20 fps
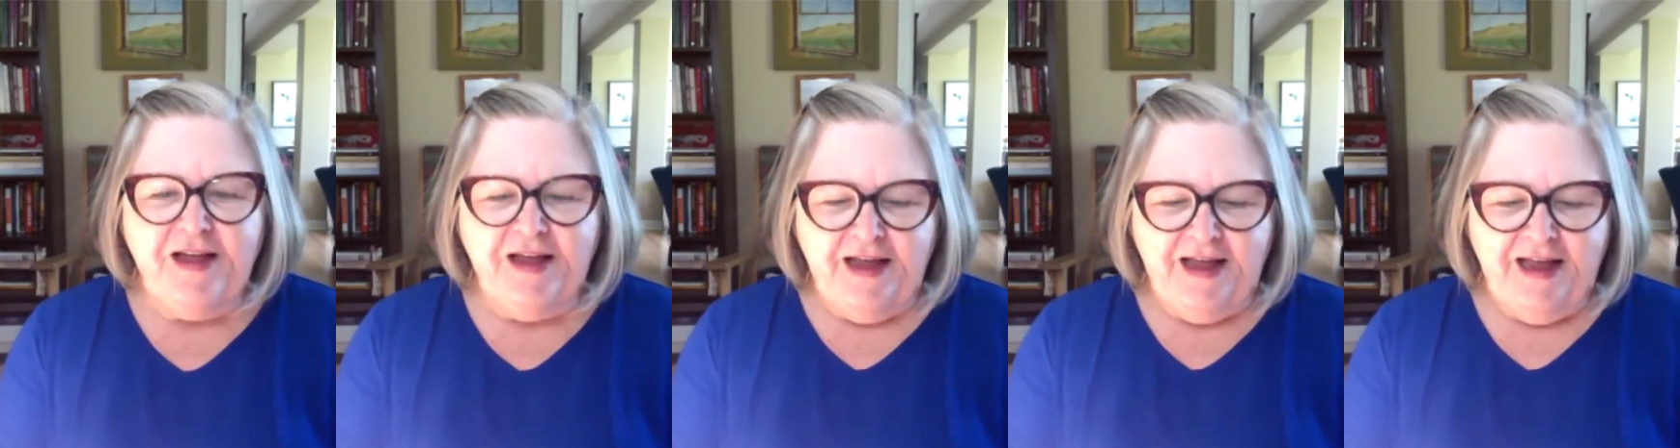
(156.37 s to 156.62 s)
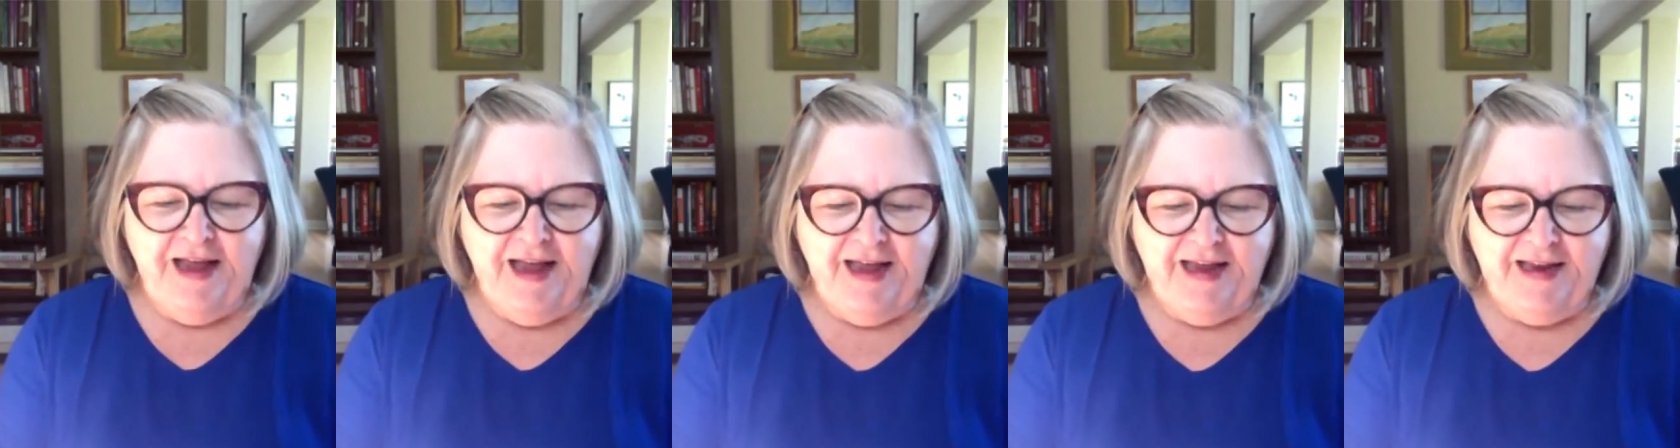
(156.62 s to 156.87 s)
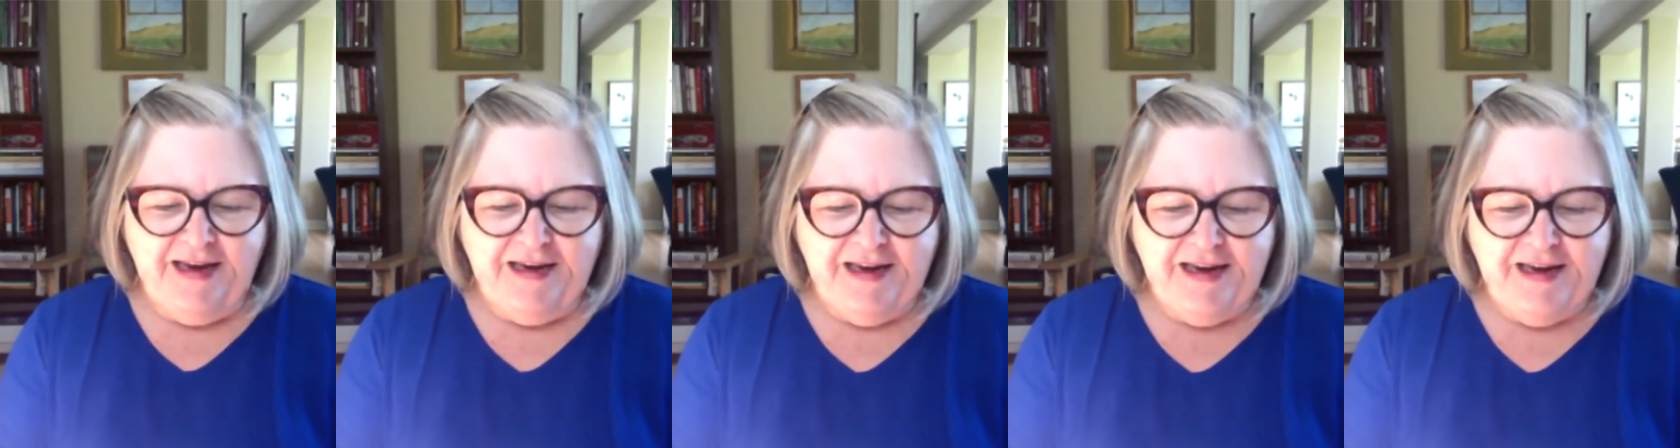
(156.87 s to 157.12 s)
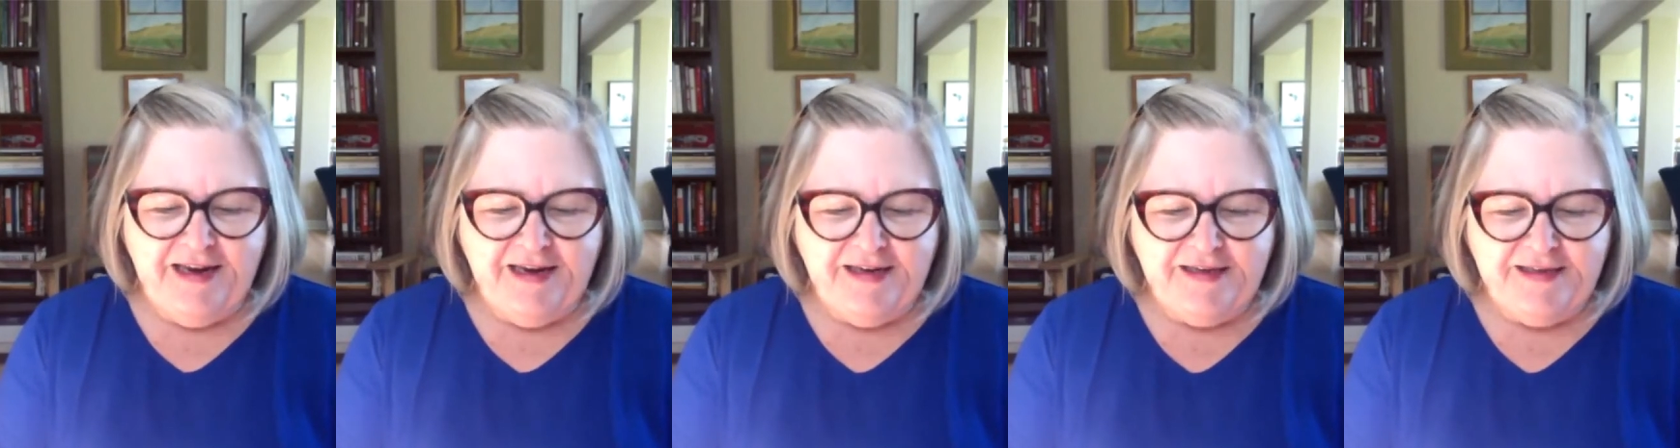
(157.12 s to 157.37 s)
head
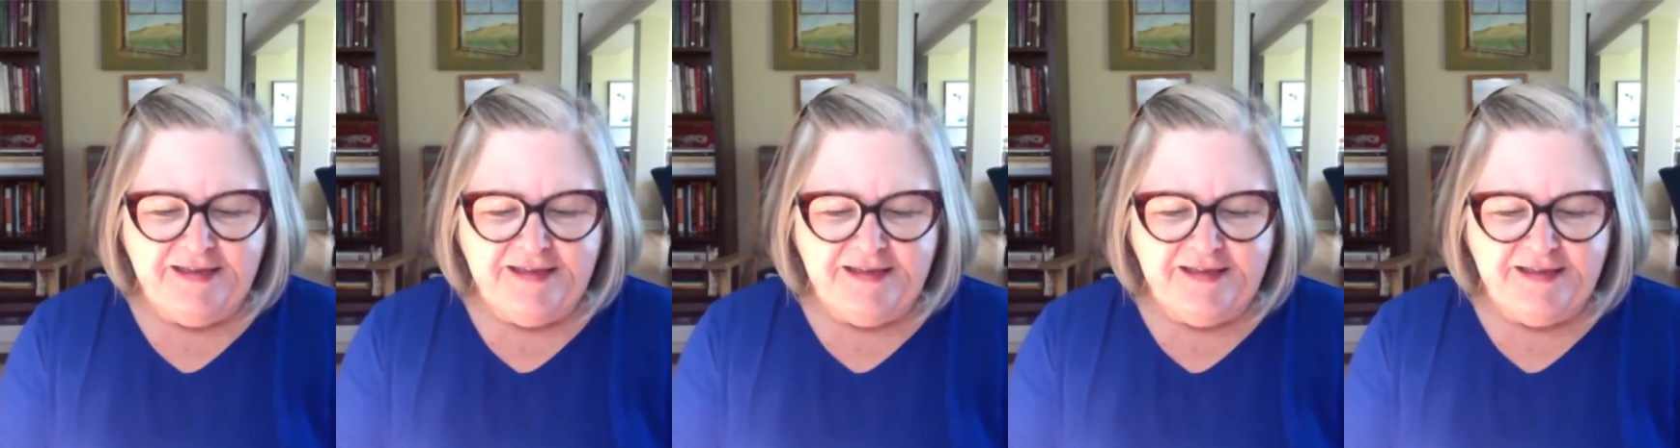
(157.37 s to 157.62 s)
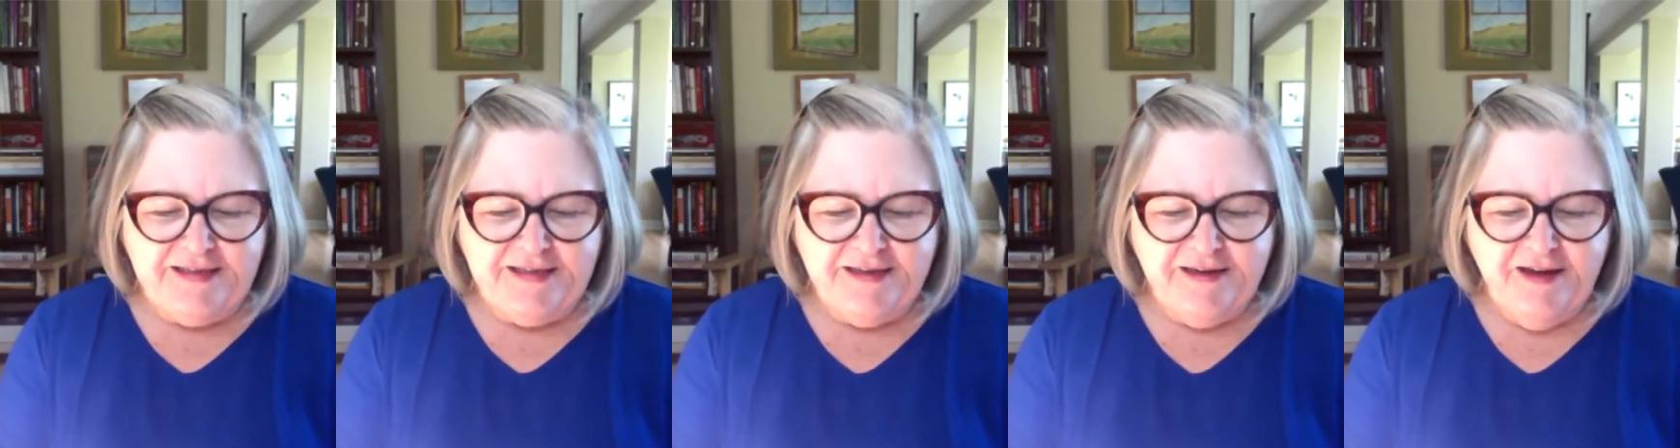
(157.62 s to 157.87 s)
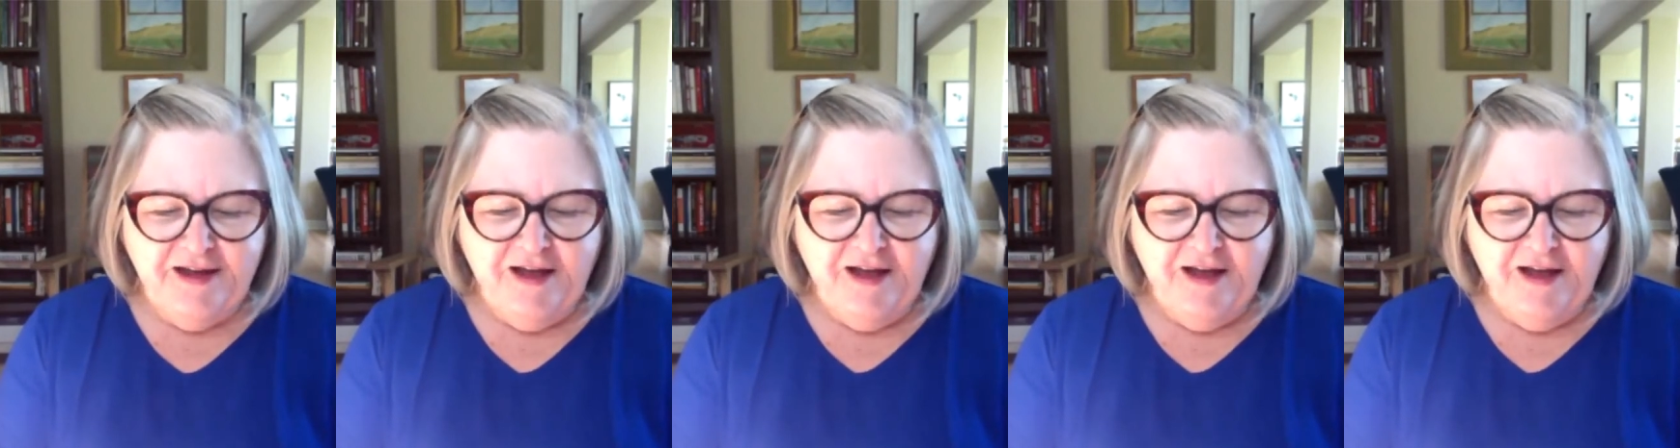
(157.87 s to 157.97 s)
east,